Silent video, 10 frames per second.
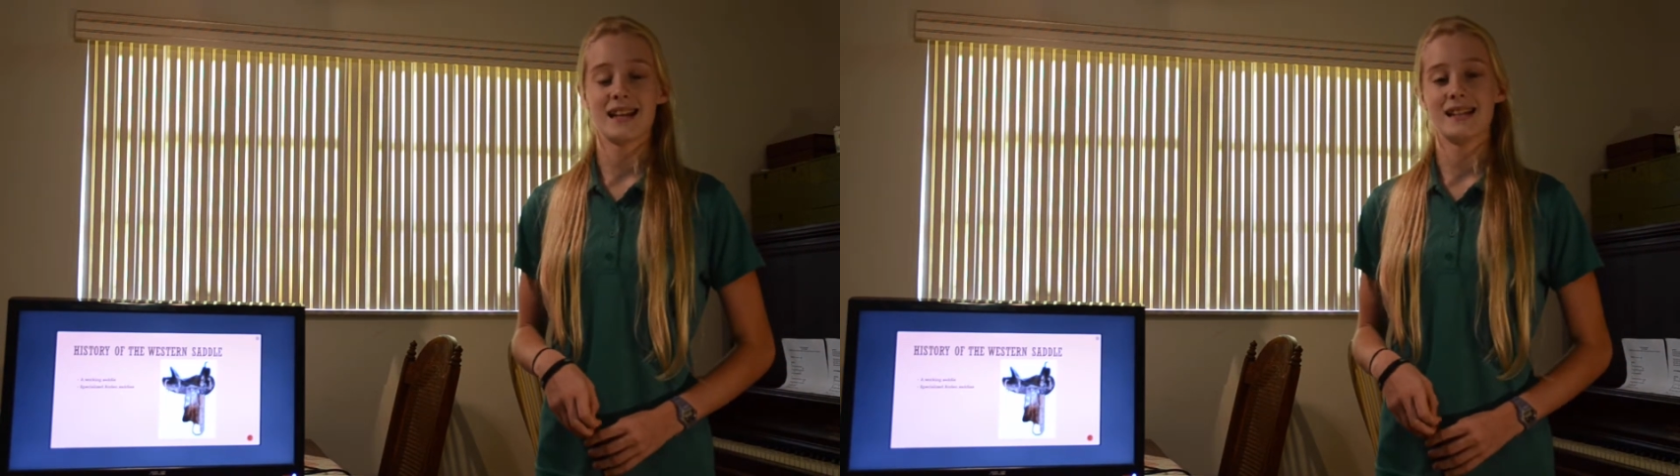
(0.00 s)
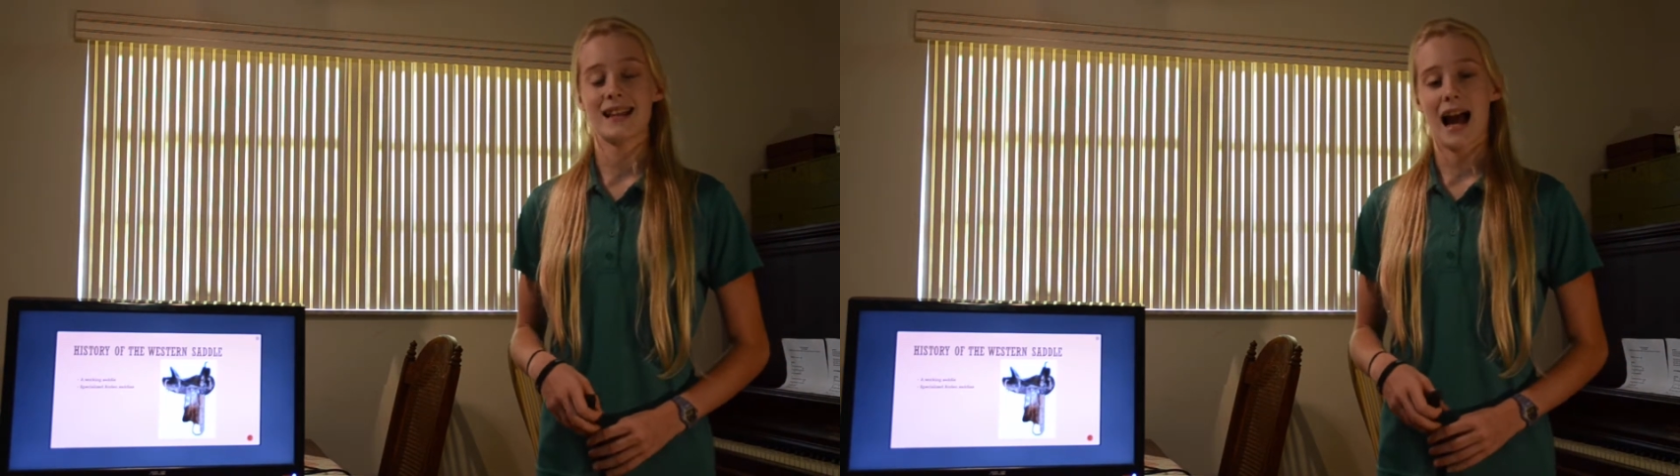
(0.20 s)

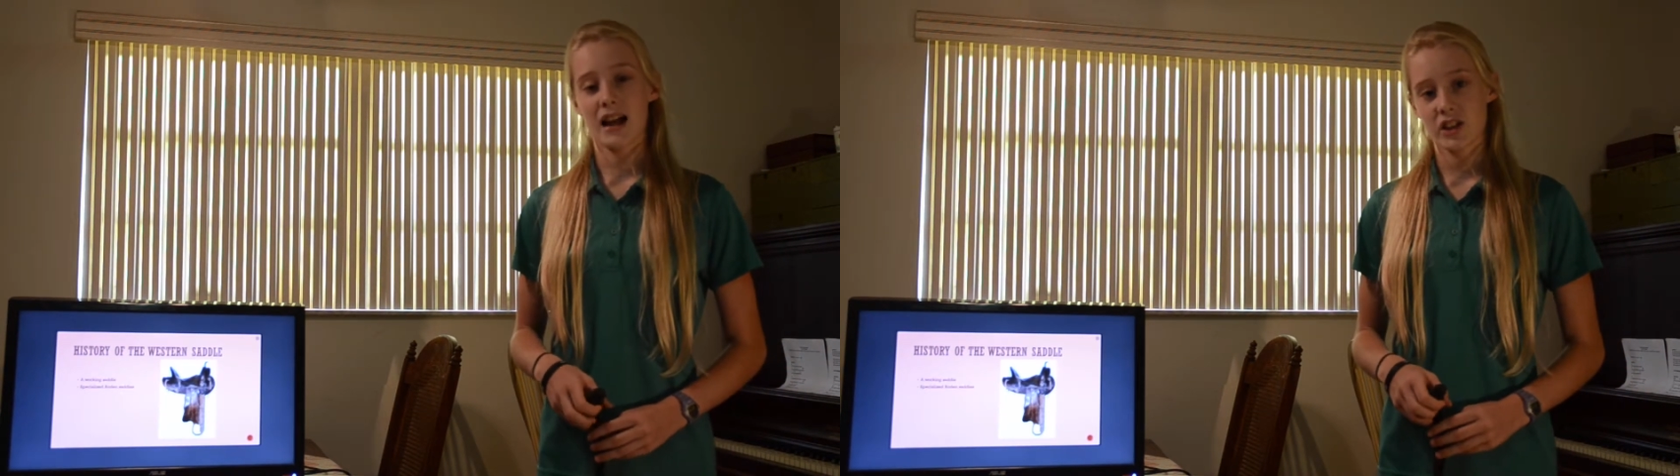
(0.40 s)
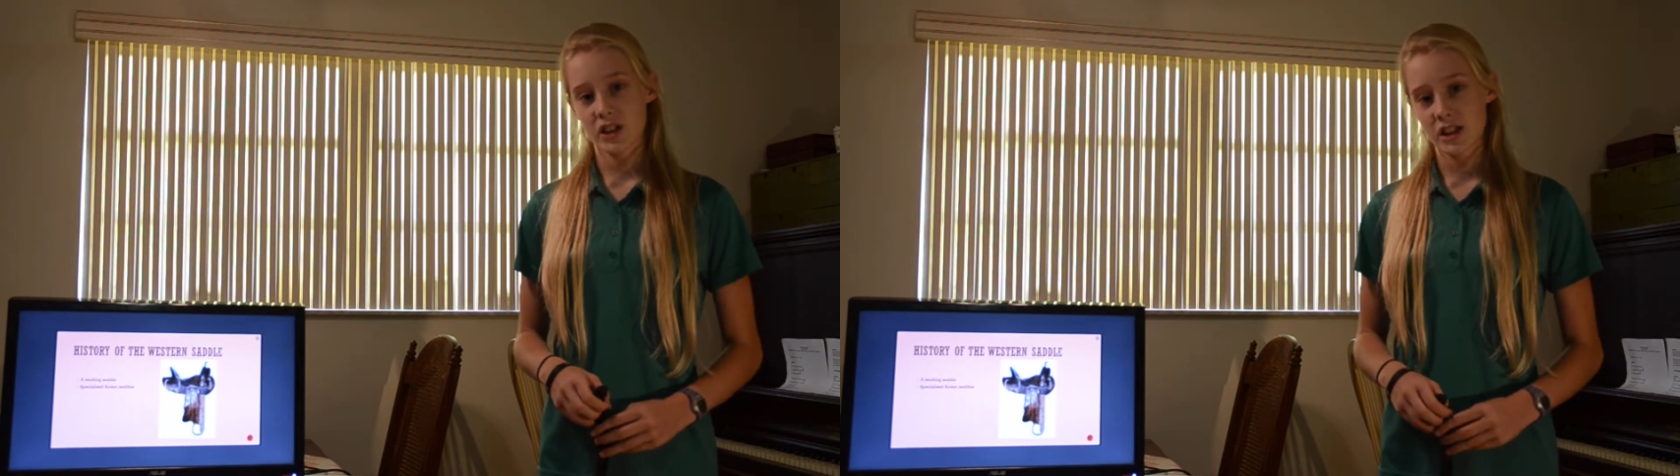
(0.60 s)
is
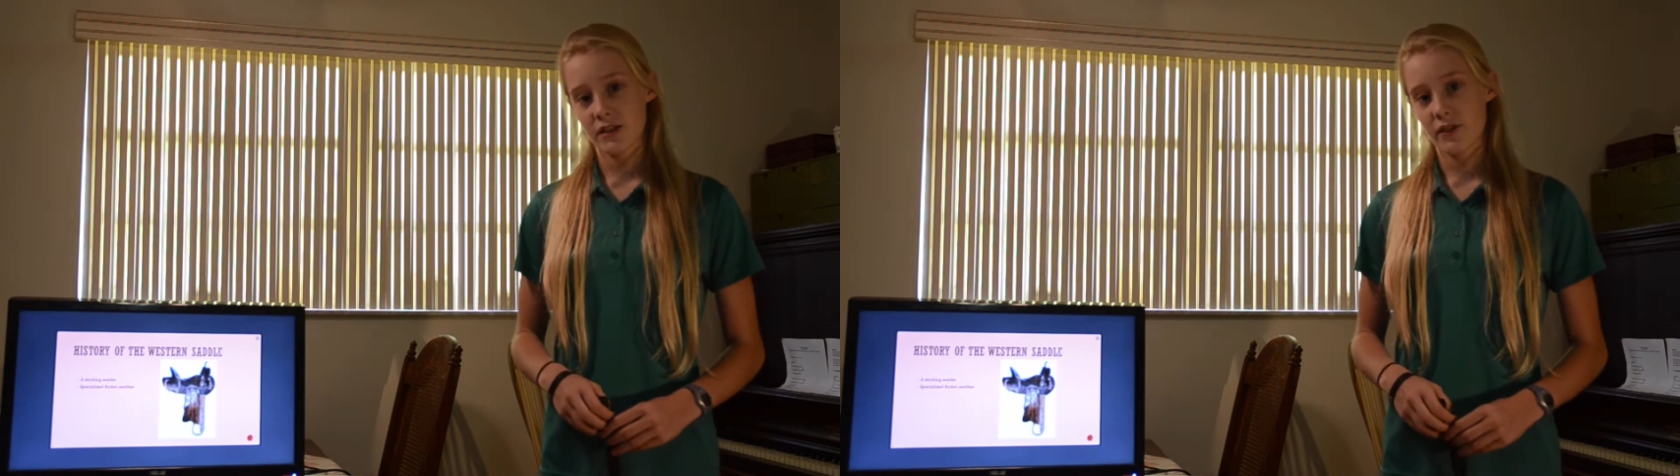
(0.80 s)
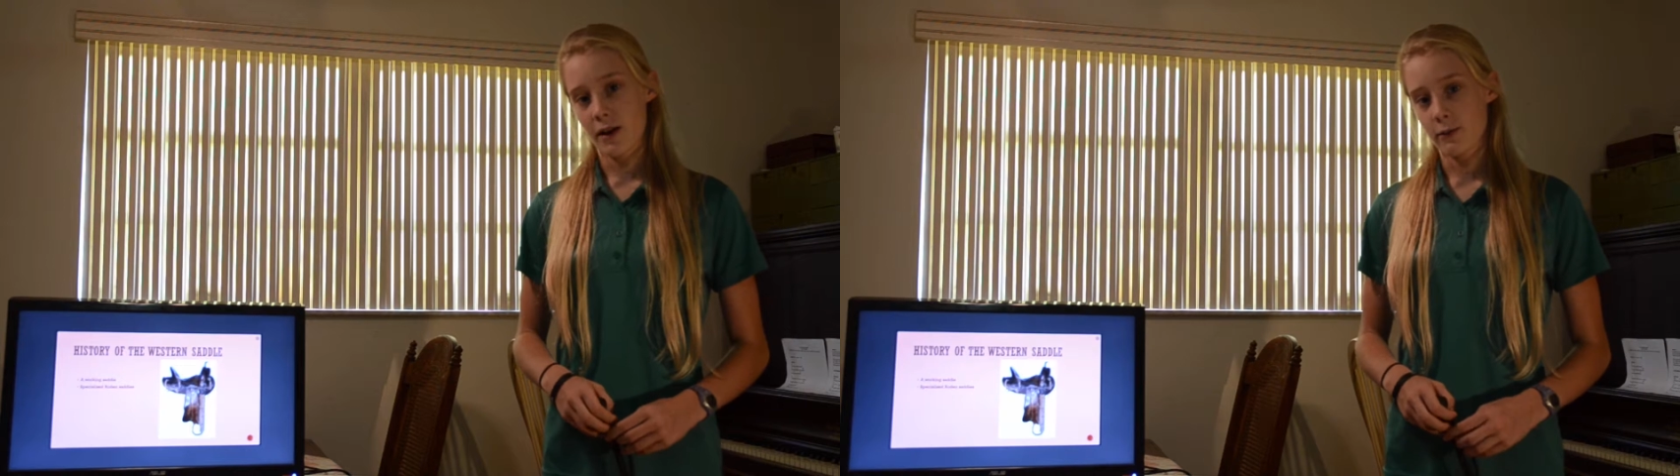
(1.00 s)
actually an
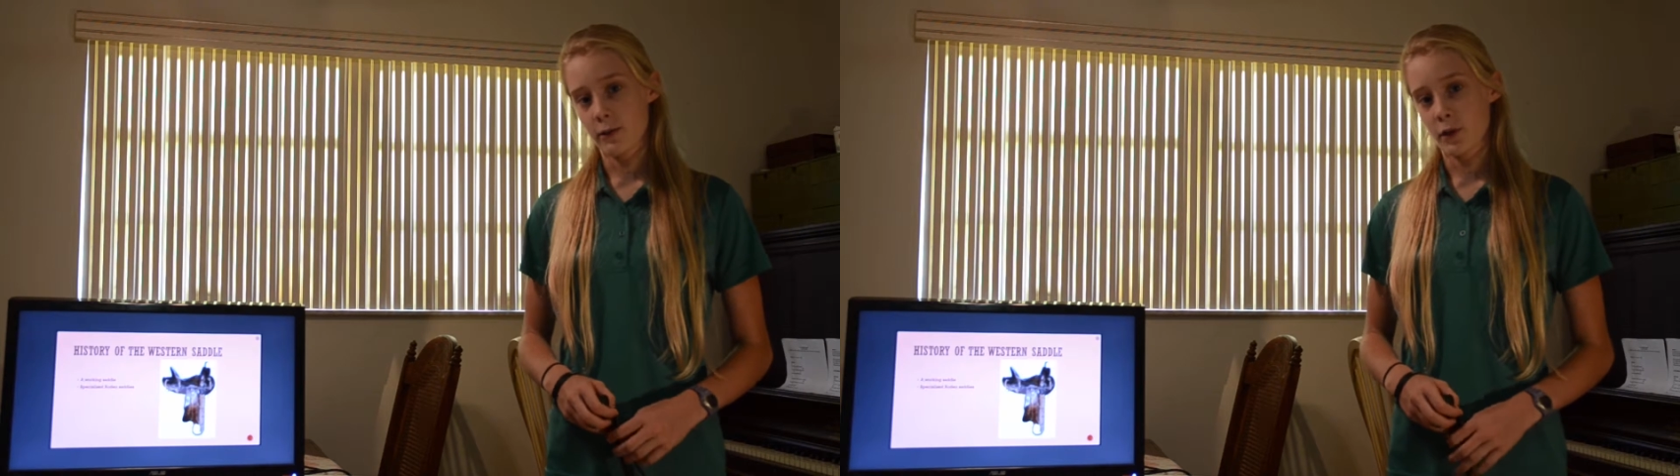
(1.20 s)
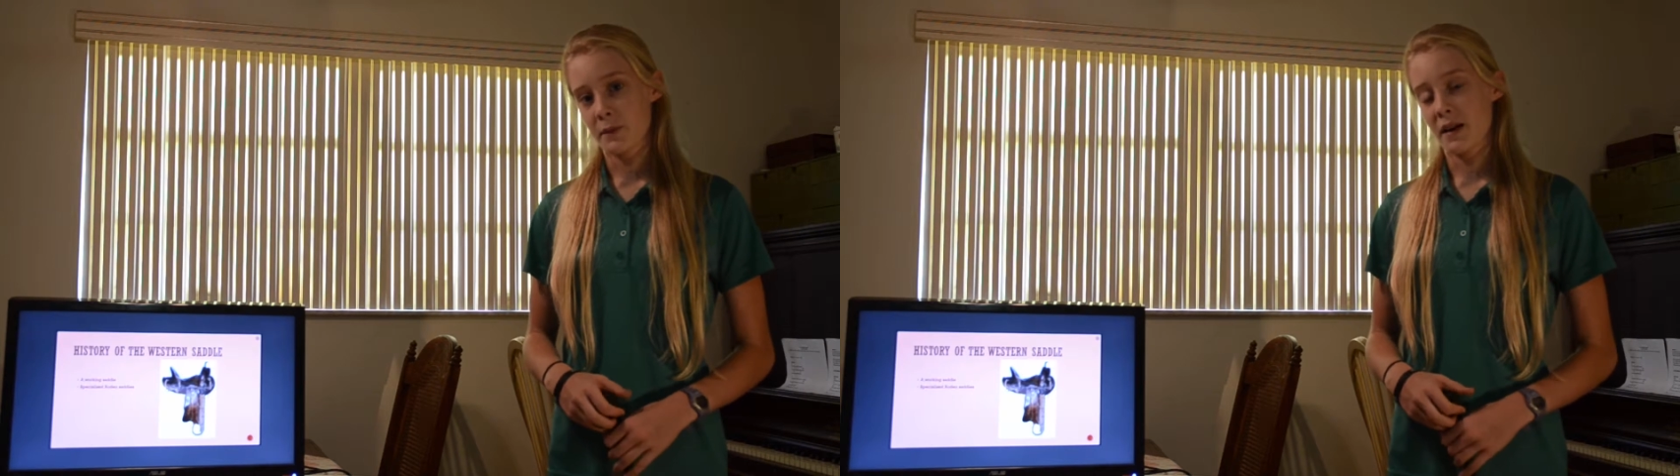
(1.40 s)
evolved
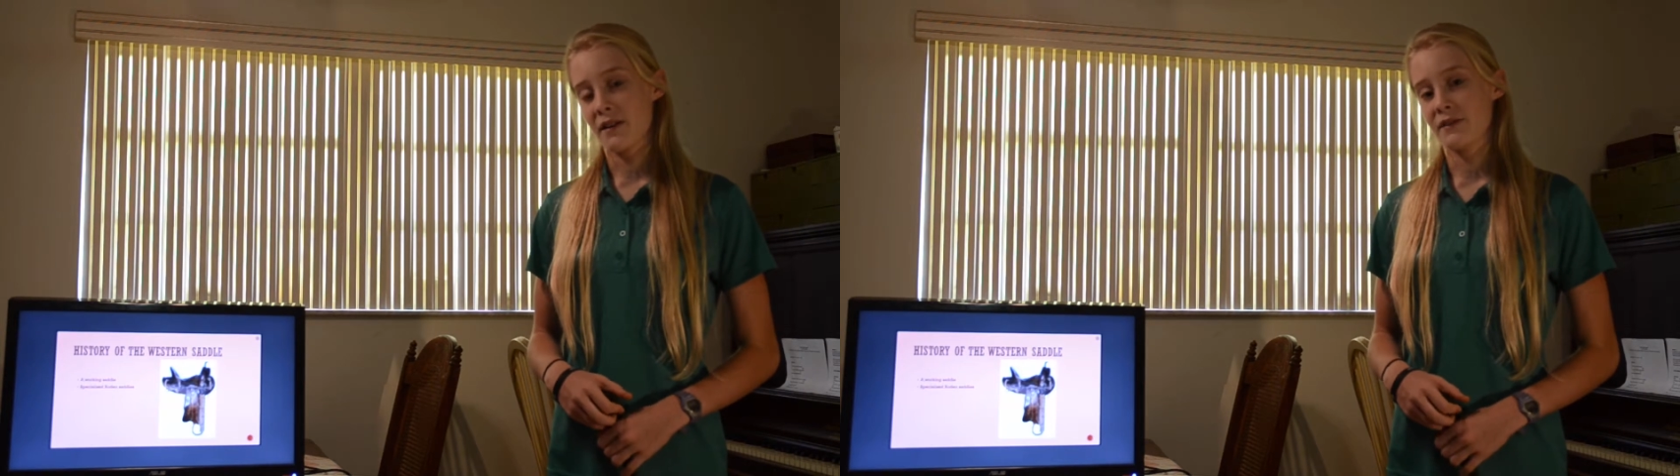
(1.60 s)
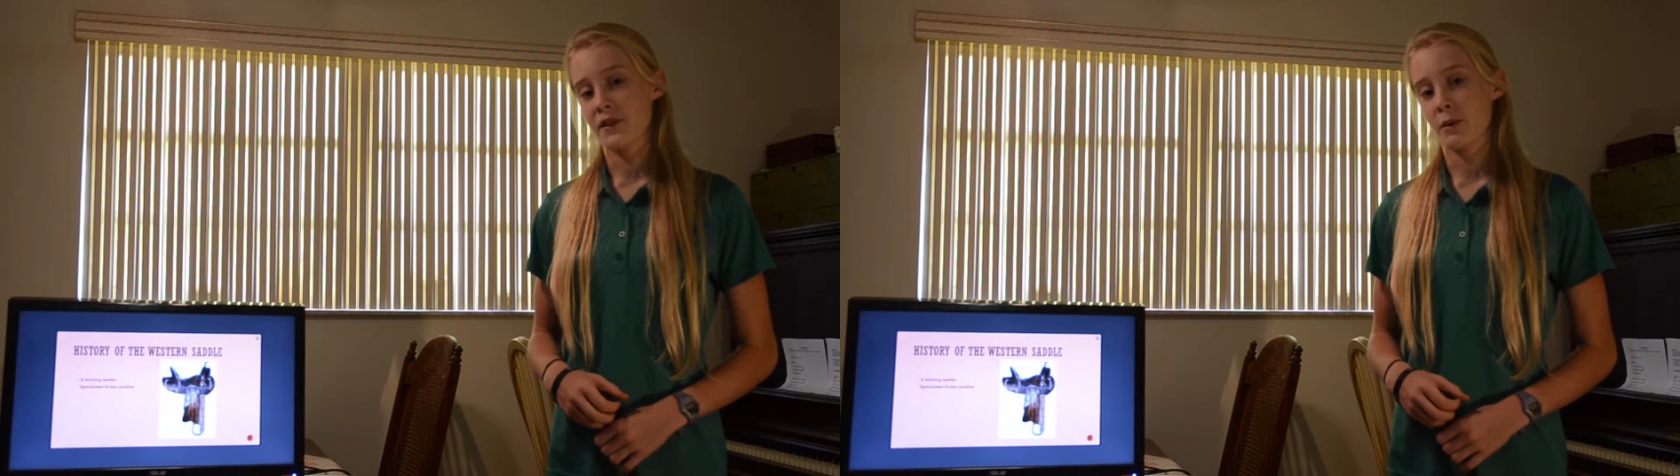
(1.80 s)
form
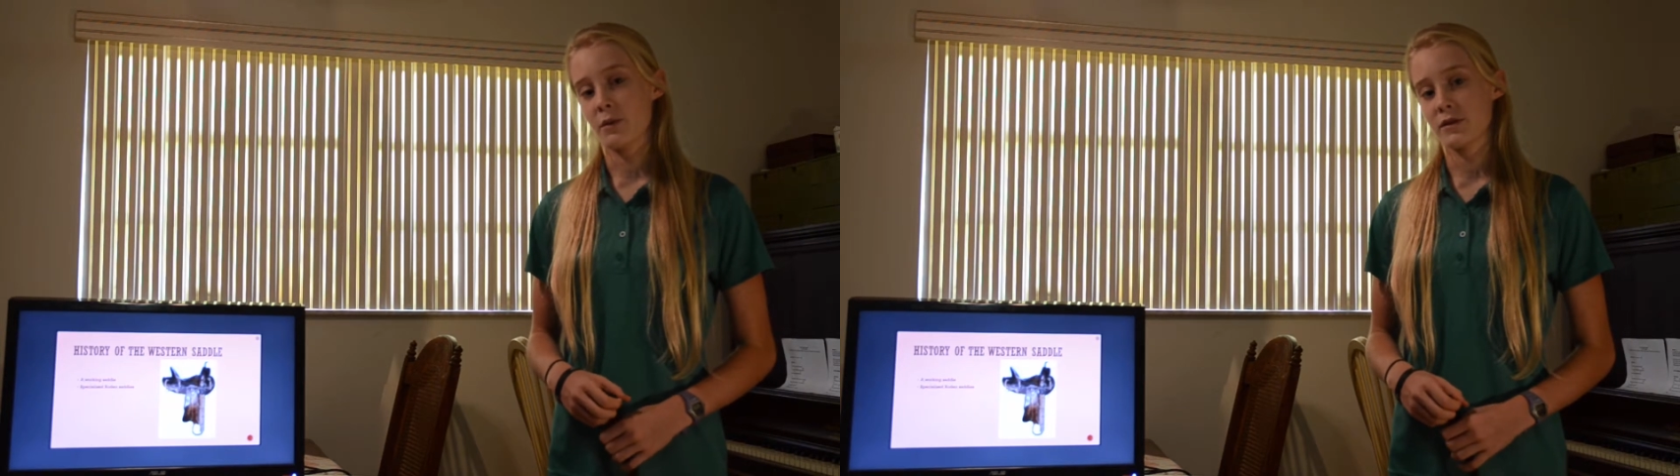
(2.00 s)
of the